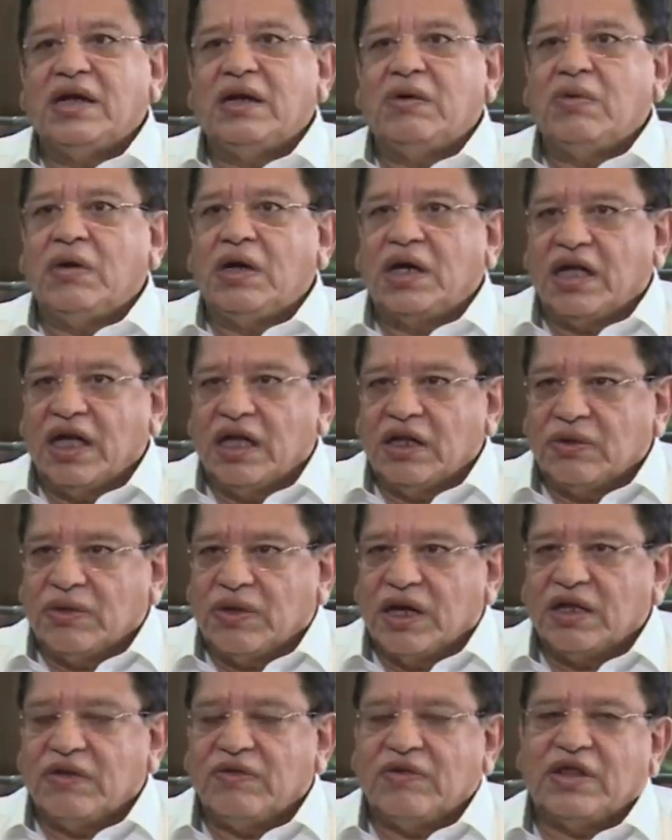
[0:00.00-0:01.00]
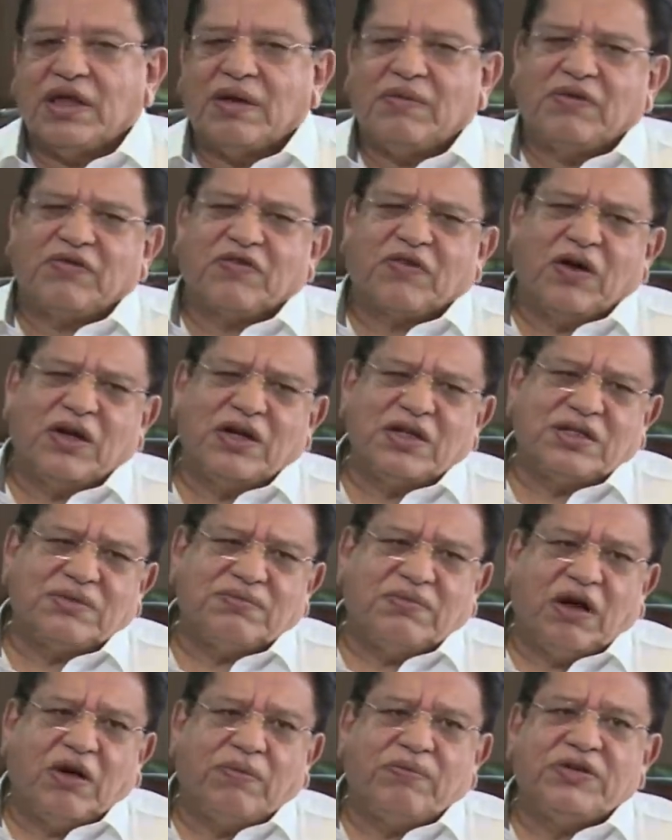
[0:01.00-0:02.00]
they're working together with them. Of course,
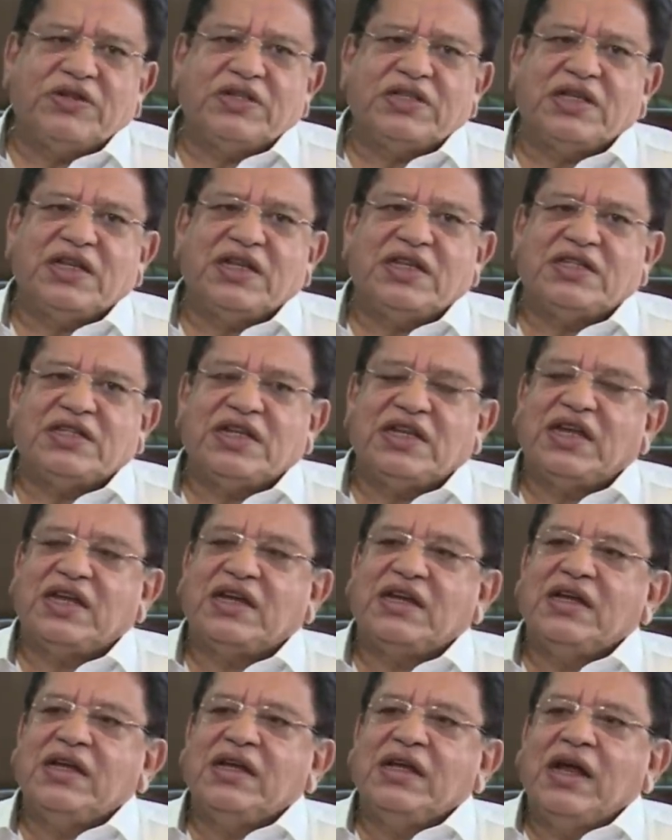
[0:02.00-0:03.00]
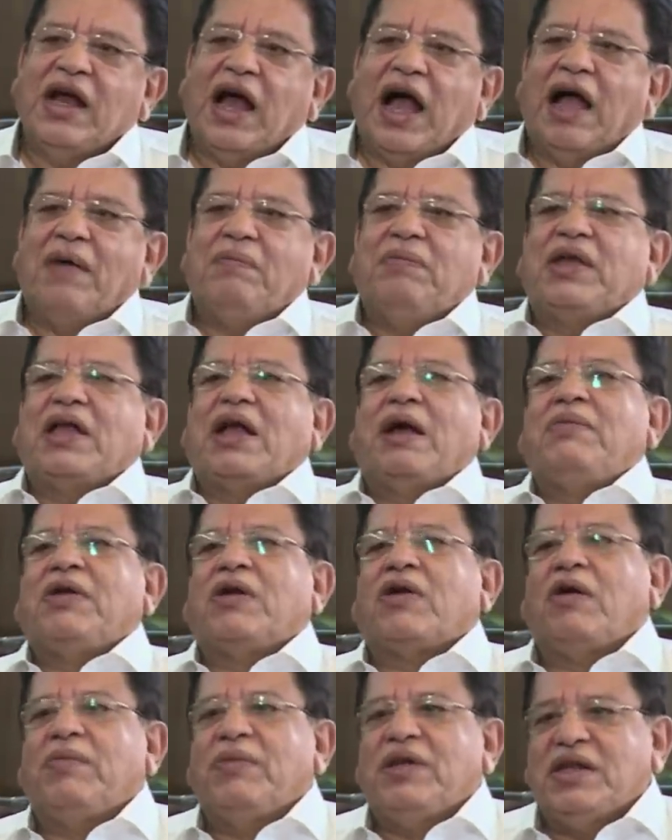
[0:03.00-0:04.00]
my opposition has said that I'm
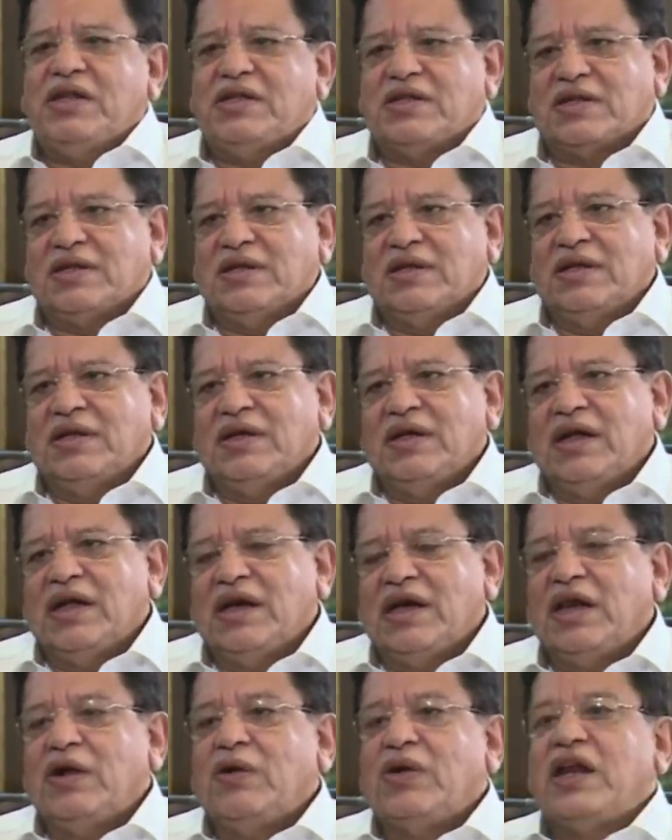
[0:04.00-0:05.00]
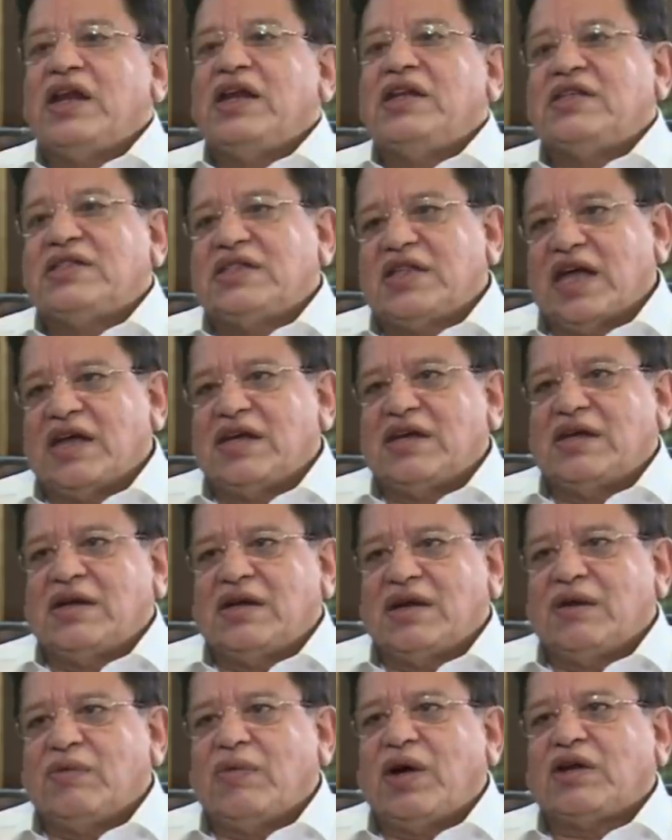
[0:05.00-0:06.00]
becoming communist. They don't understand
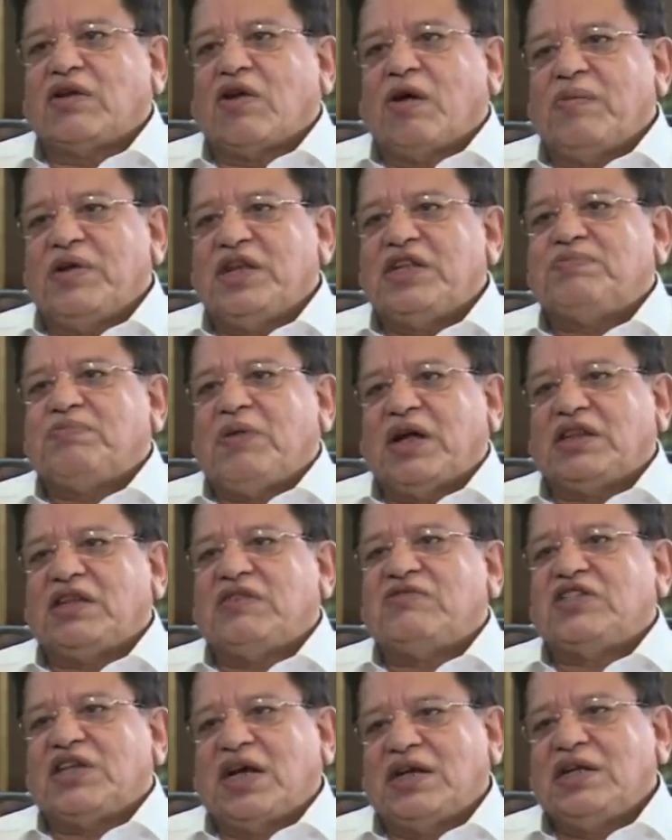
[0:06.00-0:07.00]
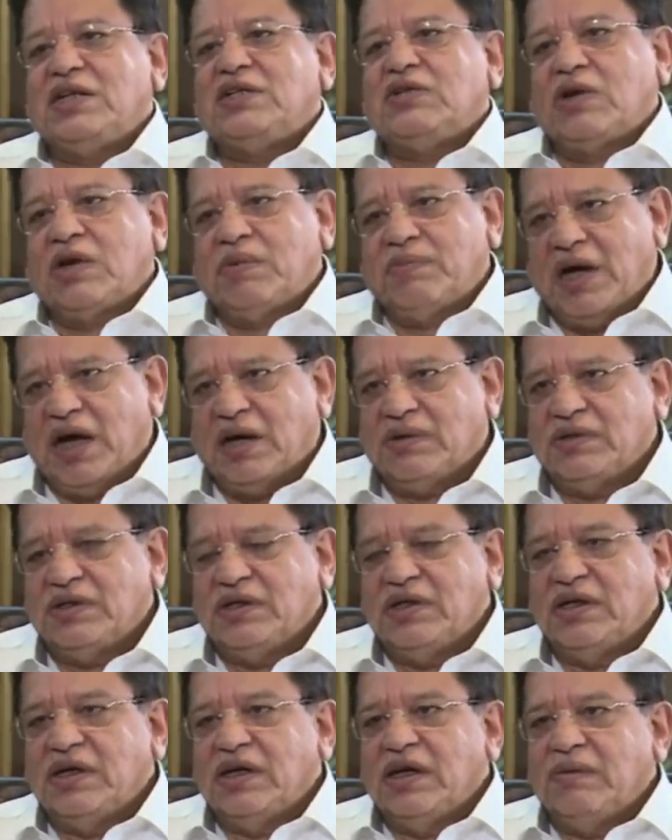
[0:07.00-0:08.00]
what Communist Party China is all about
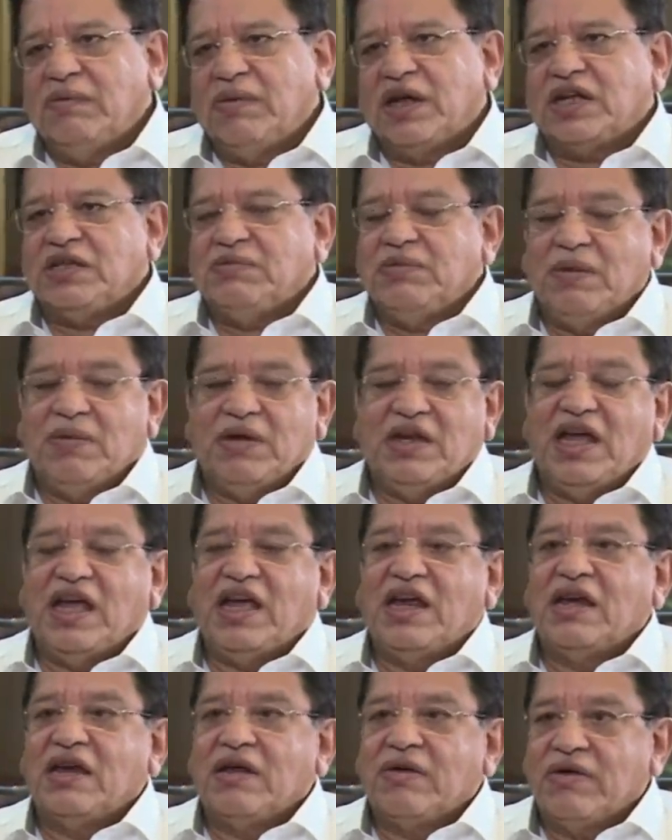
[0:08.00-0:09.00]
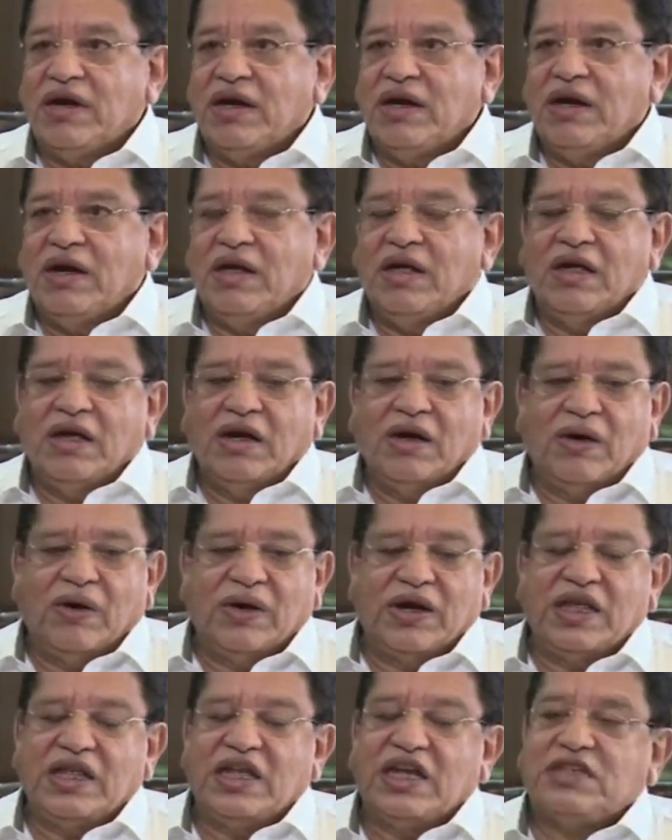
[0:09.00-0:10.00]
because maybe they're ignorant
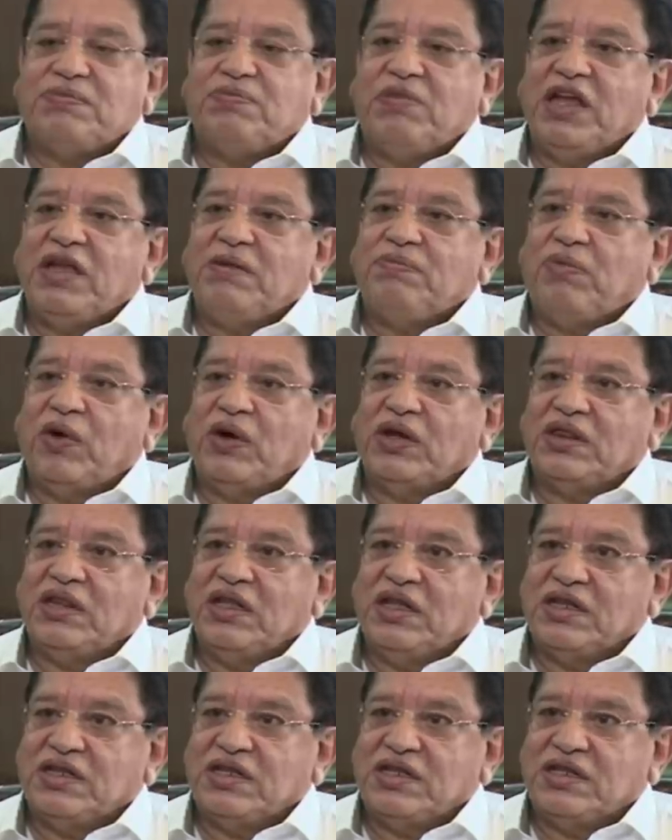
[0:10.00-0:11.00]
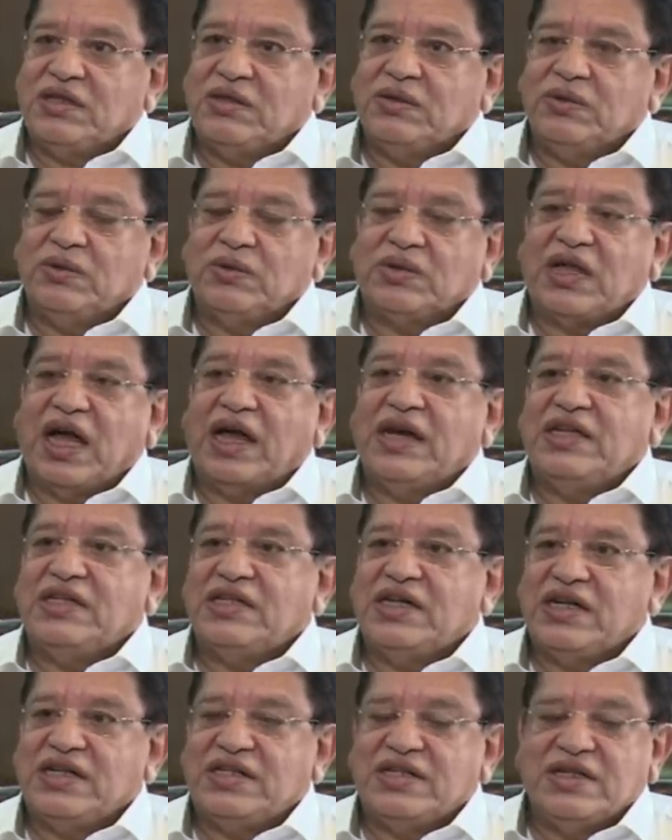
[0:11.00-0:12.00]
or they're just playing politics to
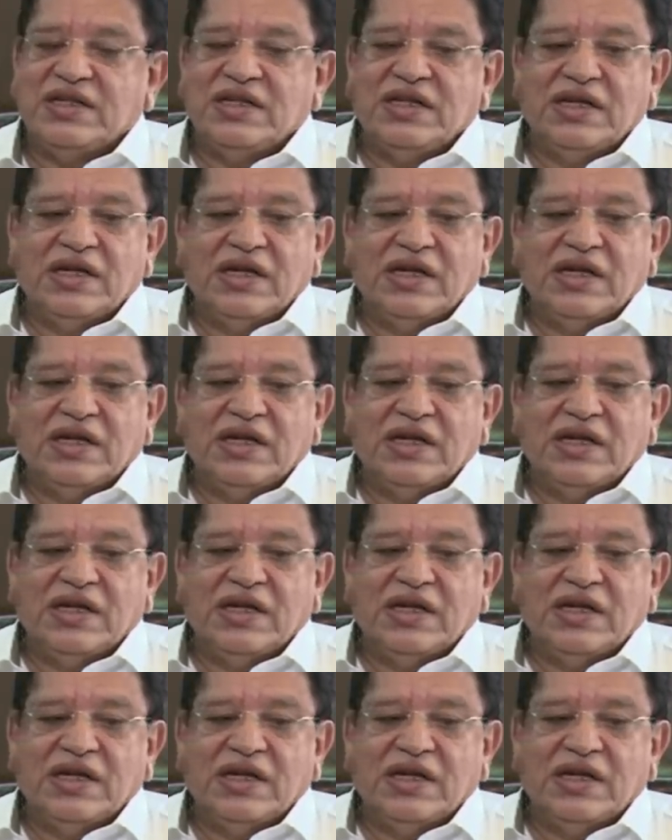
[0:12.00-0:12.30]
tarnish us.